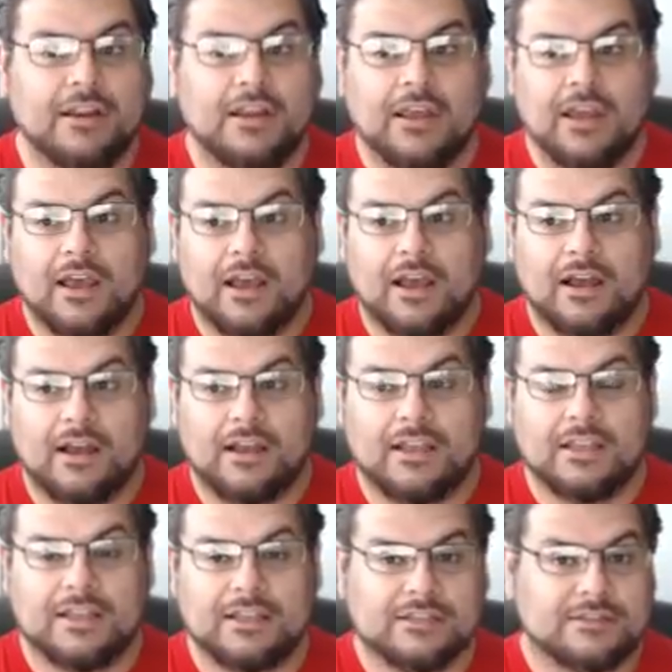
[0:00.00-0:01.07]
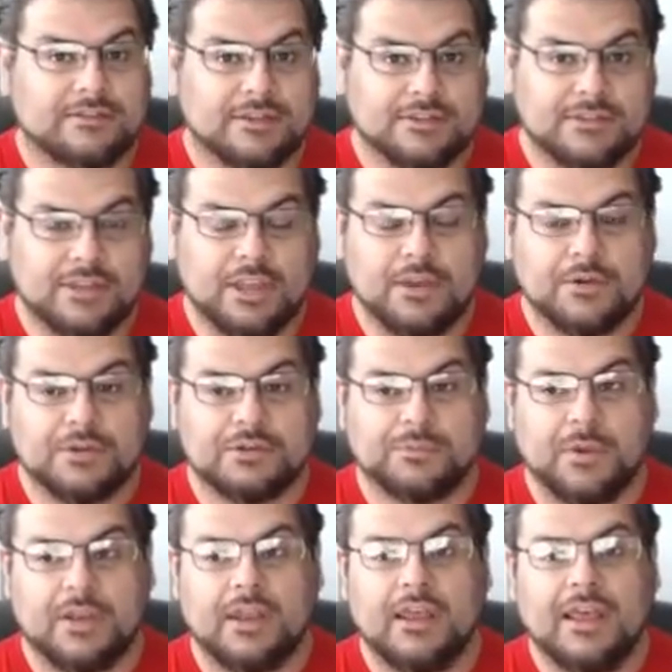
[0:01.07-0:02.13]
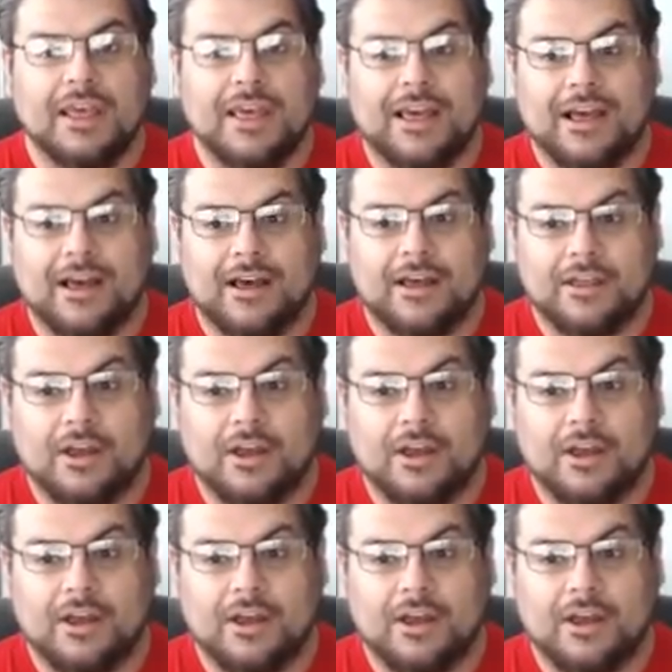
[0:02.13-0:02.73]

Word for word: uh, is is huge, but uh,